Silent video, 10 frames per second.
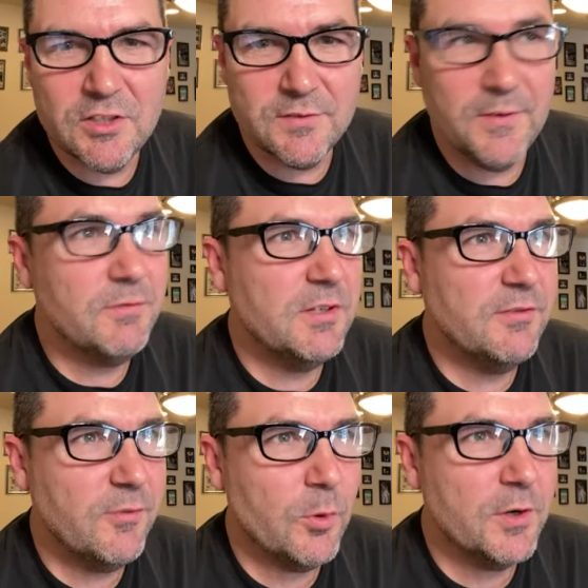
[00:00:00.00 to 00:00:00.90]
She's
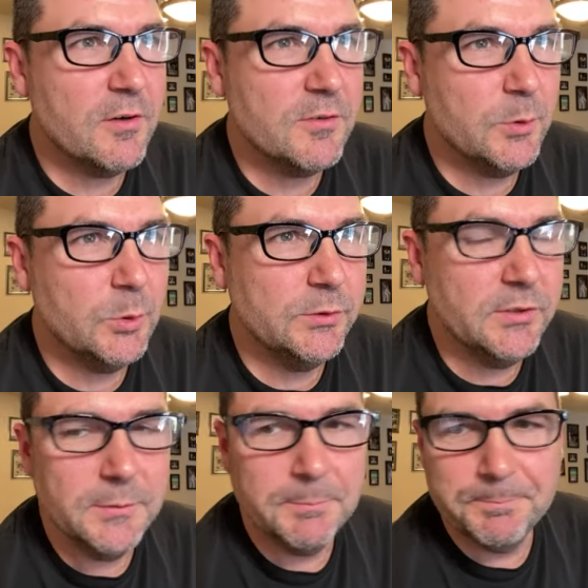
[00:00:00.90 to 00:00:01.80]
54 years
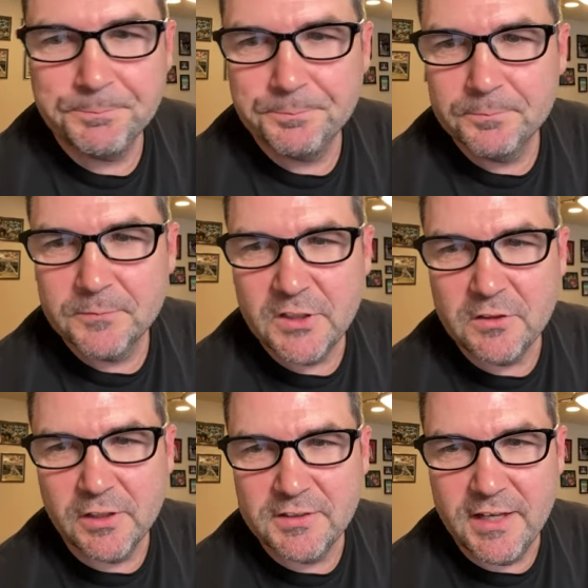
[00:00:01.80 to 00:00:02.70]
old.
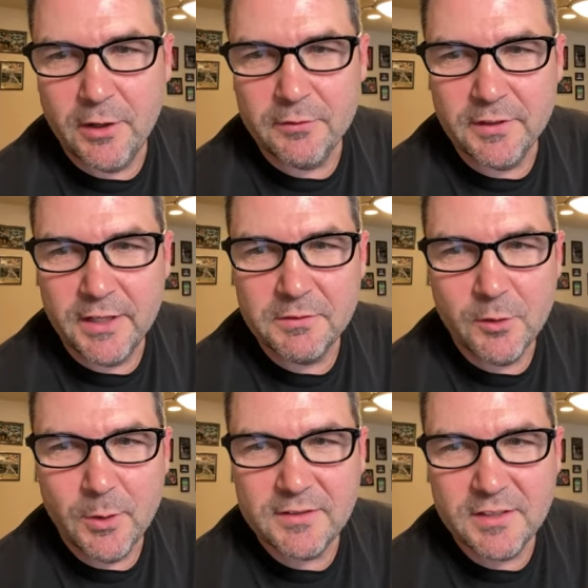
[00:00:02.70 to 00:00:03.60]
Doesn't look a day over that.
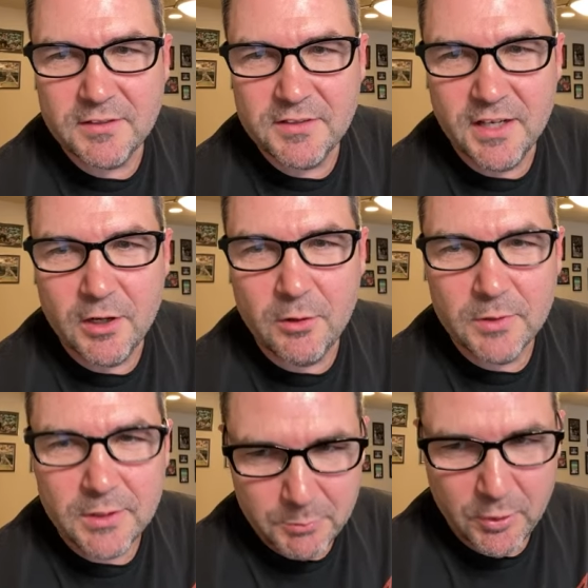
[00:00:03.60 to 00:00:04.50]
Quentin Tarantino,
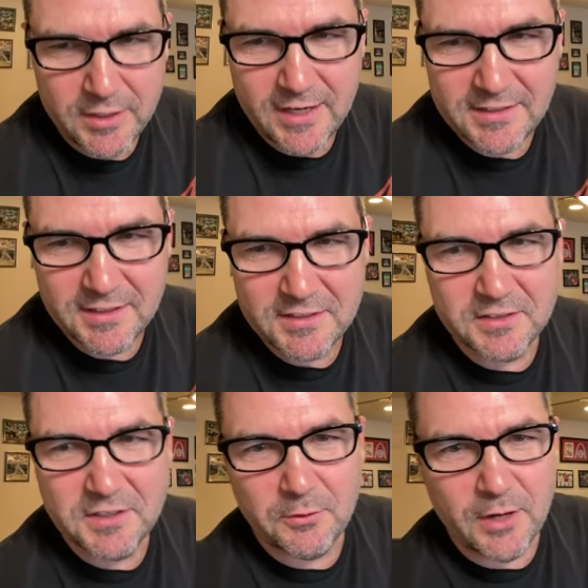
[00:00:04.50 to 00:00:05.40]
born in
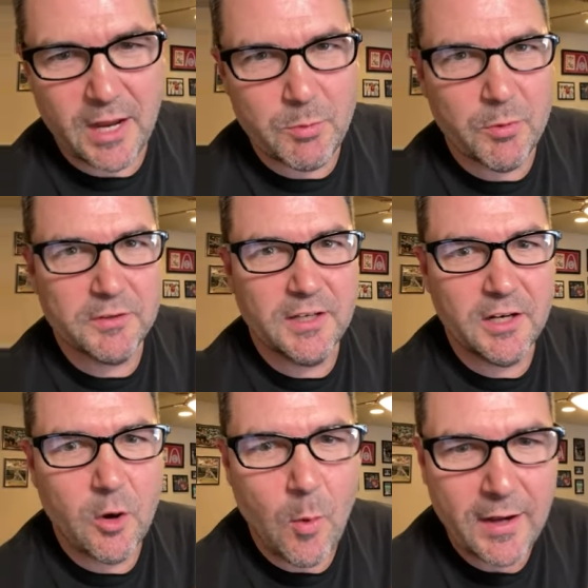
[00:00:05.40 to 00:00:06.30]
1963. Happy birthday
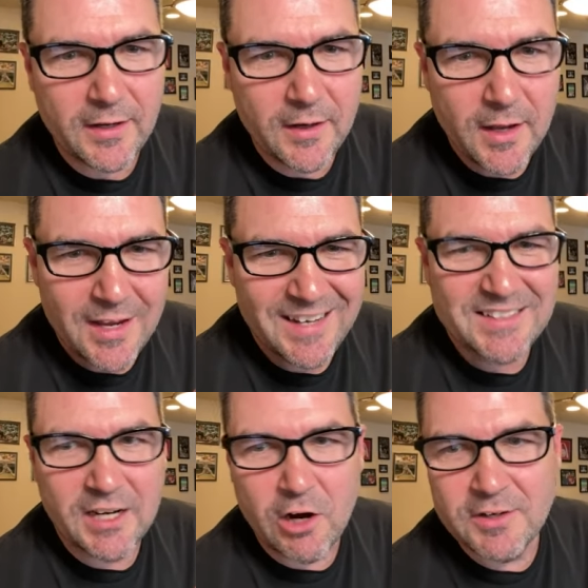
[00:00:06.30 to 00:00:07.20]
to Quentin
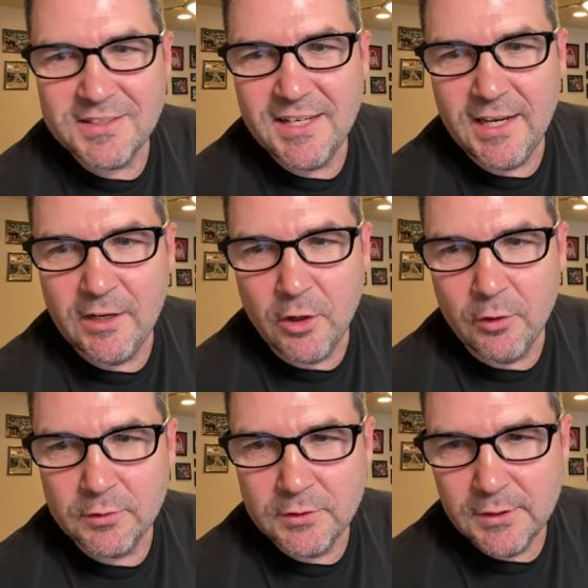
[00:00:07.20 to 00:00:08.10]
Tarantino.